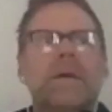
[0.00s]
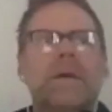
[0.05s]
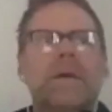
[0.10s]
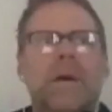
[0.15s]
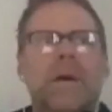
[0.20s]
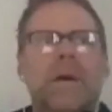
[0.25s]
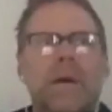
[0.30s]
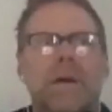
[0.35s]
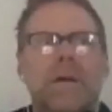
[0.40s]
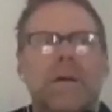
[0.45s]

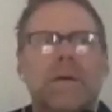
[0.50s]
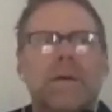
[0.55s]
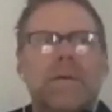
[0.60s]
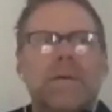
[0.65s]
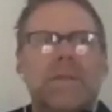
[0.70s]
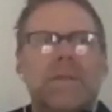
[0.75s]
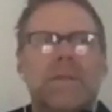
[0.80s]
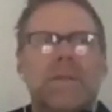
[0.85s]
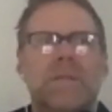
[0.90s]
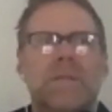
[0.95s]
uh,
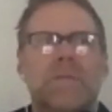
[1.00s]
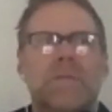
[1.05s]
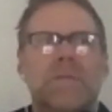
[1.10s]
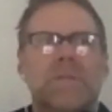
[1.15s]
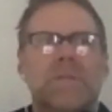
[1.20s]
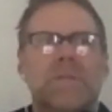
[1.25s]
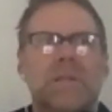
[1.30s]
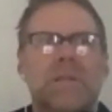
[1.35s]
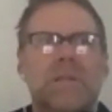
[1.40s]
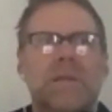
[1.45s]
she
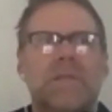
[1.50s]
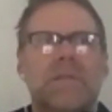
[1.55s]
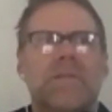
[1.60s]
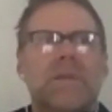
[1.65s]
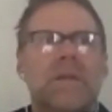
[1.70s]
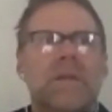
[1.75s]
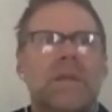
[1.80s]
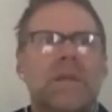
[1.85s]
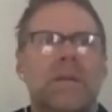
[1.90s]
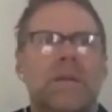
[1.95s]
was
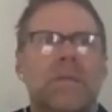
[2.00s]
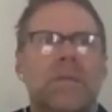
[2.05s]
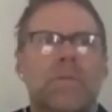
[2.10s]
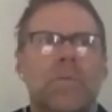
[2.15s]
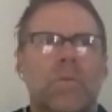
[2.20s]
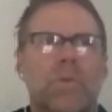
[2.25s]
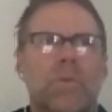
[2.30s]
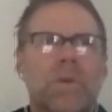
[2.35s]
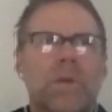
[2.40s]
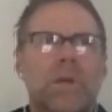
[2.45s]
leaving, and
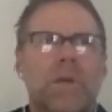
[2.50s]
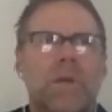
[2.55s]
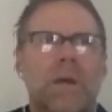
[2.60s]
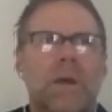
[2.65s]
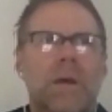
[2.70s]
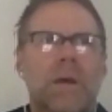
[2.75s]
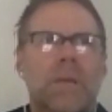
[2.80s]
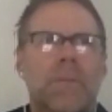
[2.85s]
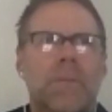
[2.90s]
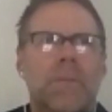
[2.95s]
we,
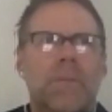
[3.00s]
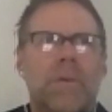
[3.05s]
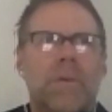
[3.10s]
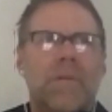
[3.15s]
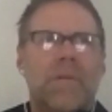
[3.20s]
um,